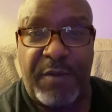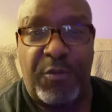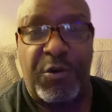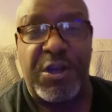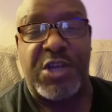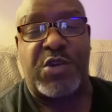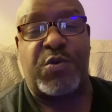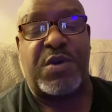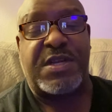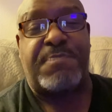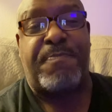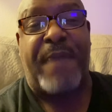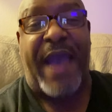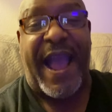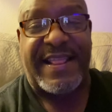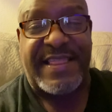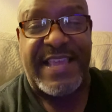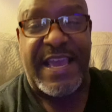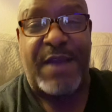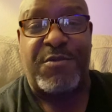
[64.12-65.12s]
which was
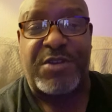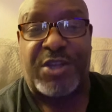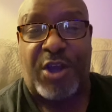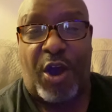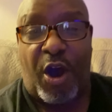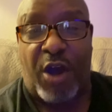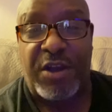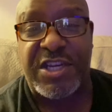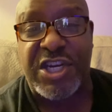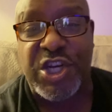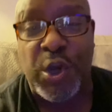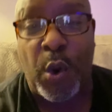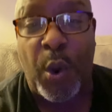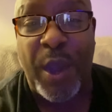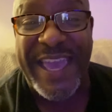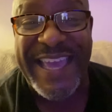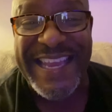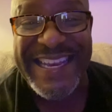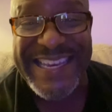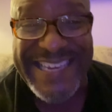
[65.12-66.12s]
back then was called
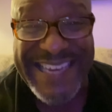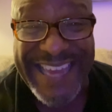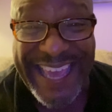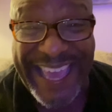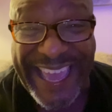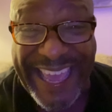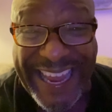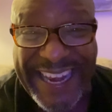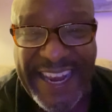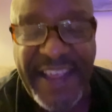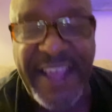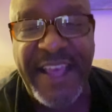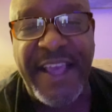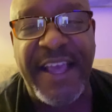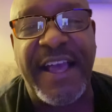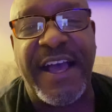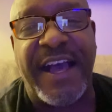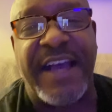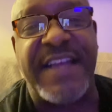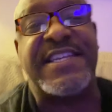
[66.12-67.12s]
Stoyan's Inn,
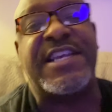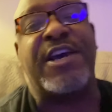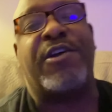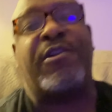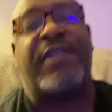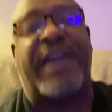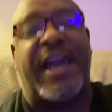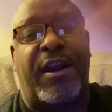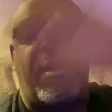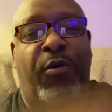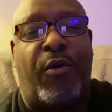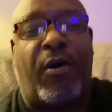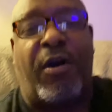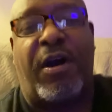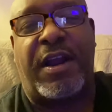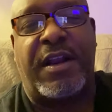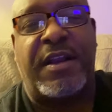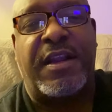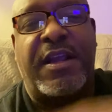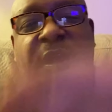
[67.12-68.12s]
until later
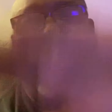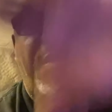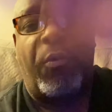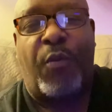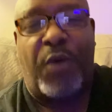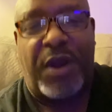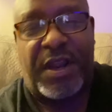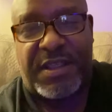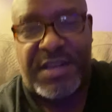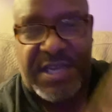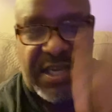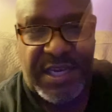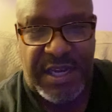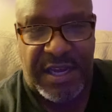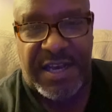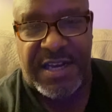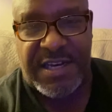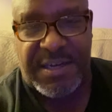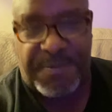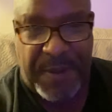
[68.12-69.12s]
on, one of the
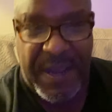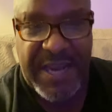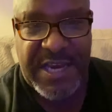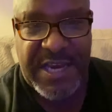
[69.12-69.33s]
sons, Pete